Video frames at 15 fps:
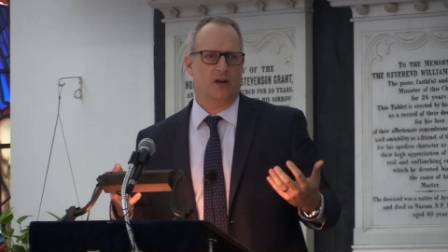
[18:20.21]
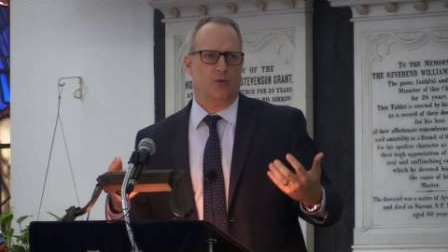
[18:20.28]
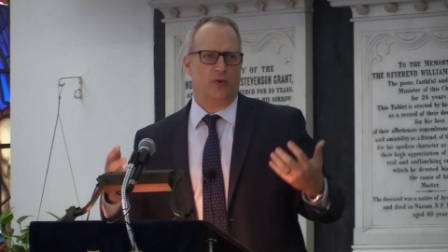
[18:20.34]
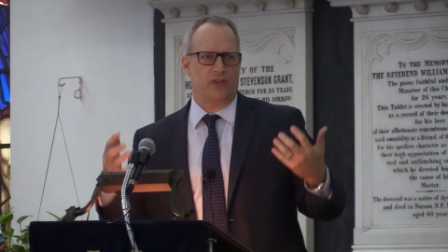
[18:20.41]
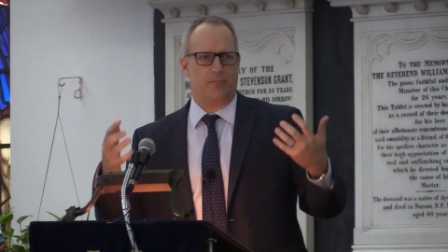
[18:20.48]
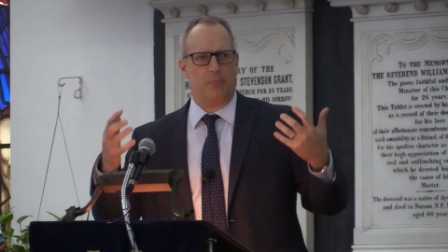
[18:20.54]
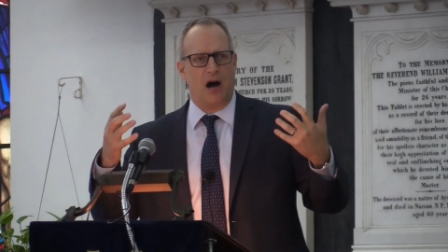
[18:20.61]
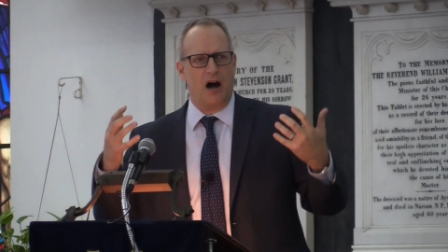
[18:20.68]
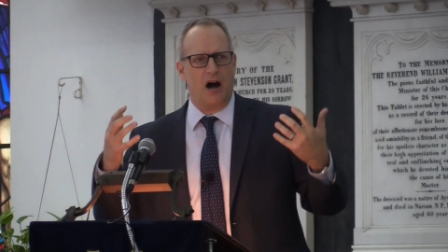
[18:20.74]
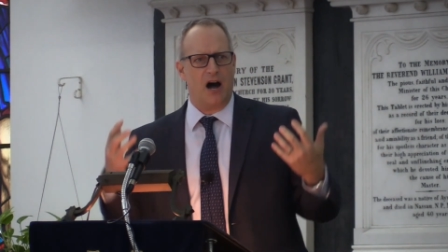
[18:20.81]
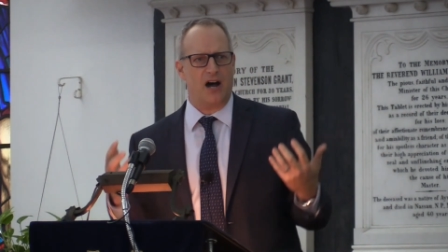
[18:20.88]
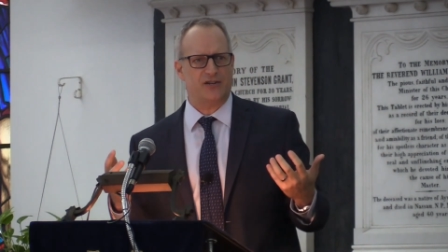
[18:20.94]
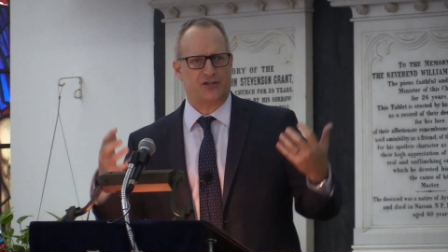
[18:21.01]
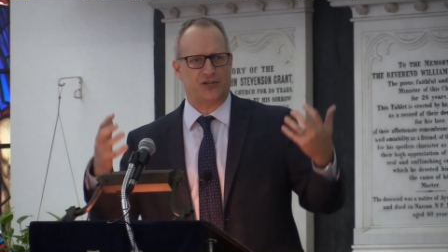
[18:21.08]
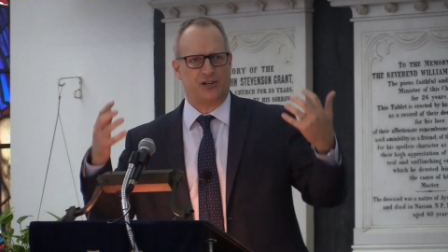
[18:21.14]
with a
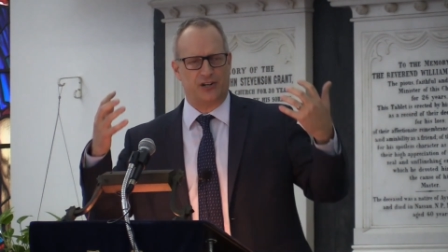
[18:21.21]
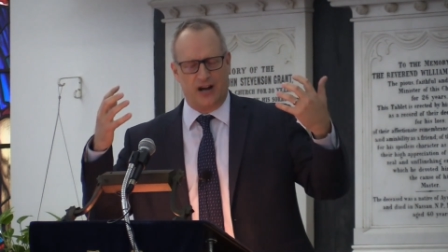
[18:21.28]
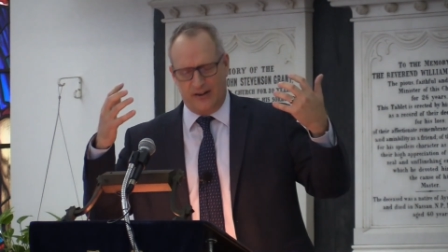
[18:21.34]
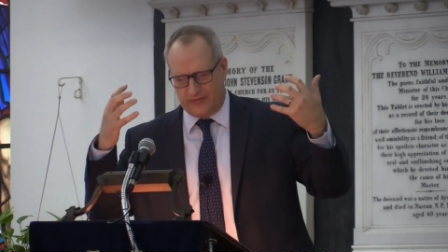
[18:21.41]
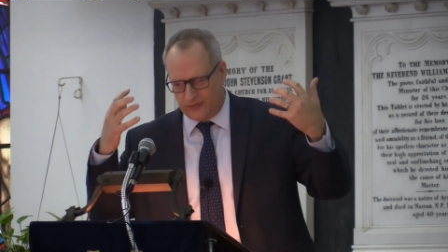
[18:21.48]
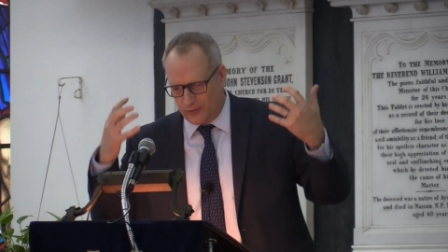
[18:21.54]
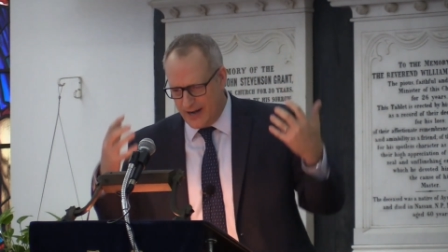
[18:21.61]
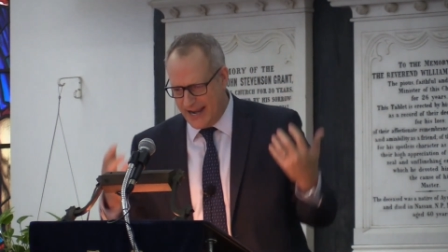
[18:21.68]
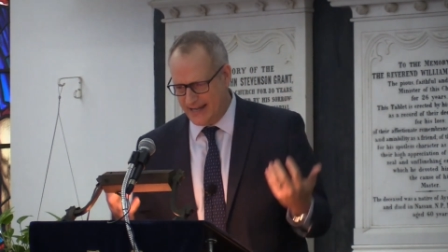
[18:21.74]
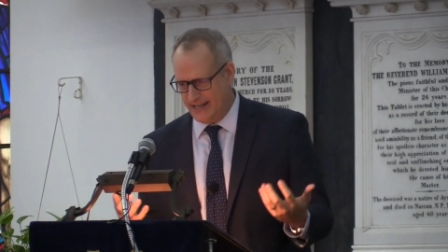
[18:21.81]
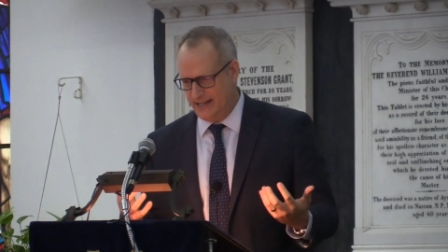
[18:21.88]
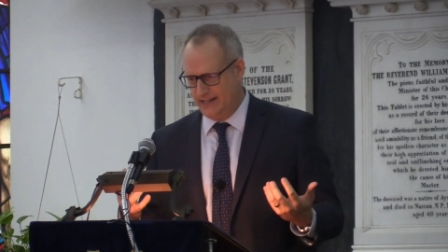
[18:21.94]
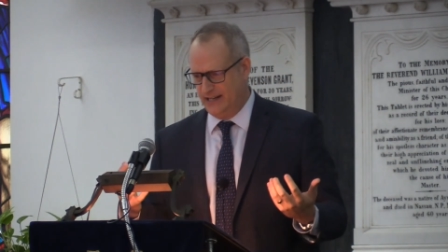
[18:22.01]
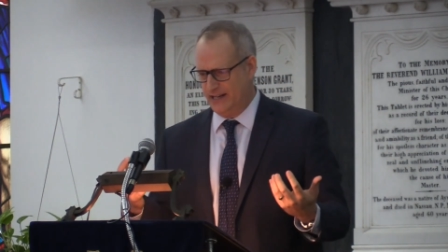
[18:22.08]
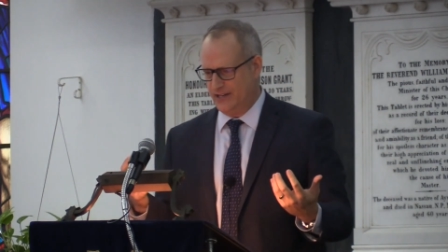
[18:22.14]
posture of
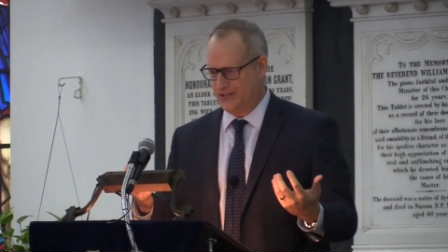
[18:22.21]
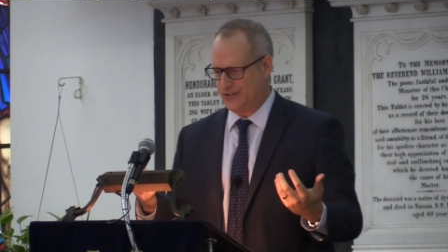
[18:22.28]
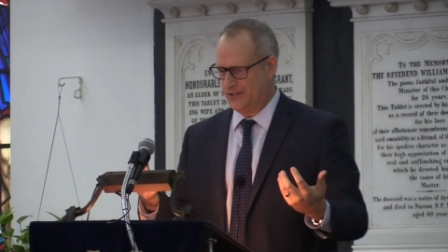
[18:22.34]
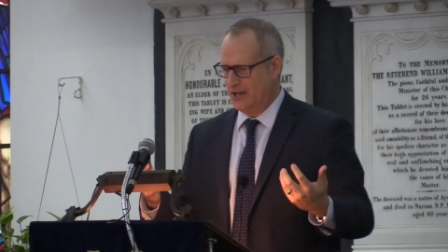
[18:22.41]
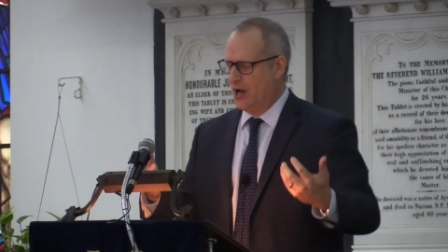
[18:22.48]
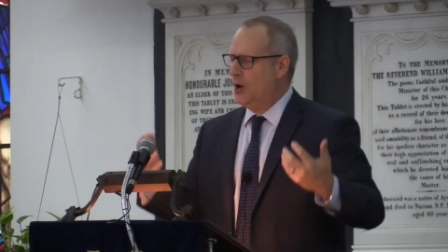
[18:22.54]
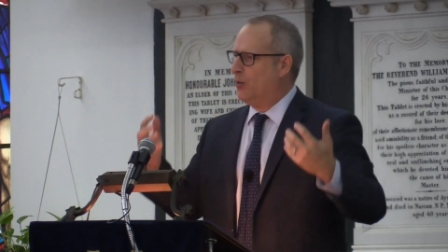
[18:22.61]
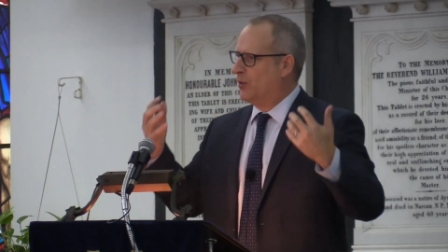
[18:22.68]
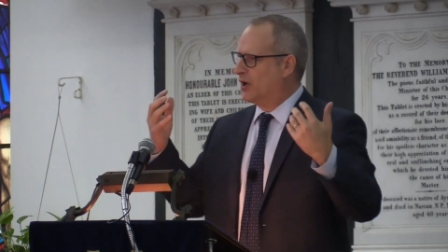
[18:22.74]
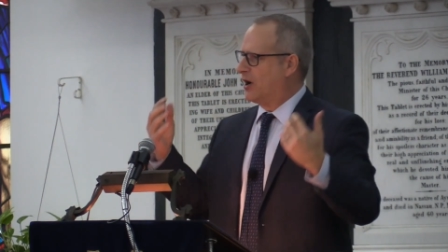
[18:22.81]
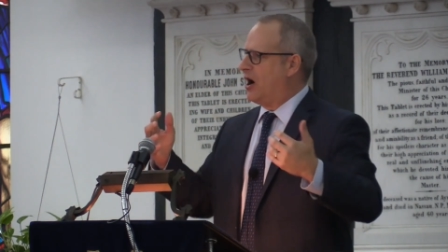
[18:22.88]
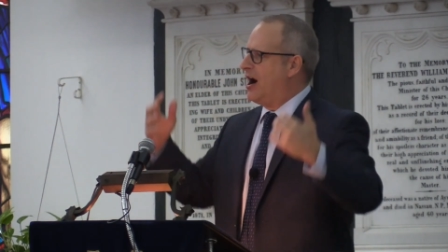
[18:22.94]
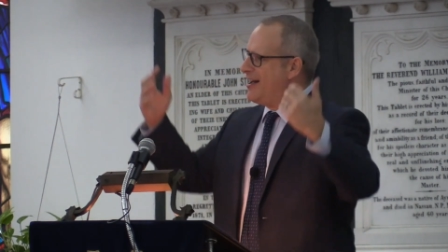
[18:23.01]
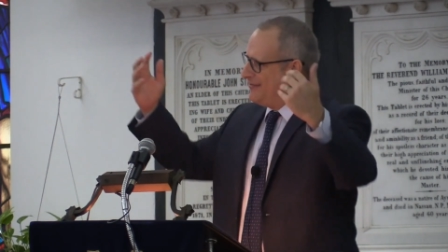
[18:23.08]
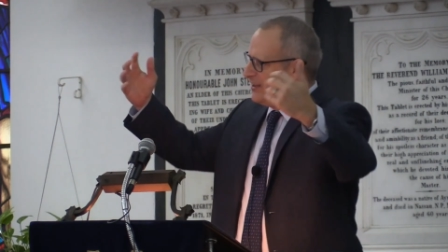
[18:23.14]
readiness, we're
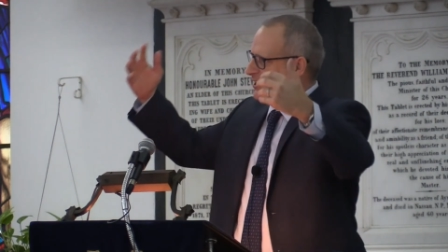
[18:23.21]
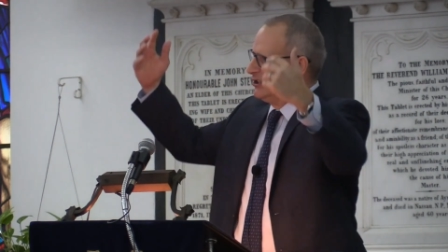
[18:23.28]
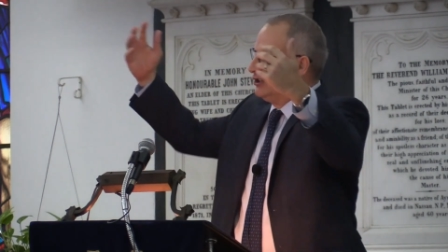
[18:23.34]
on the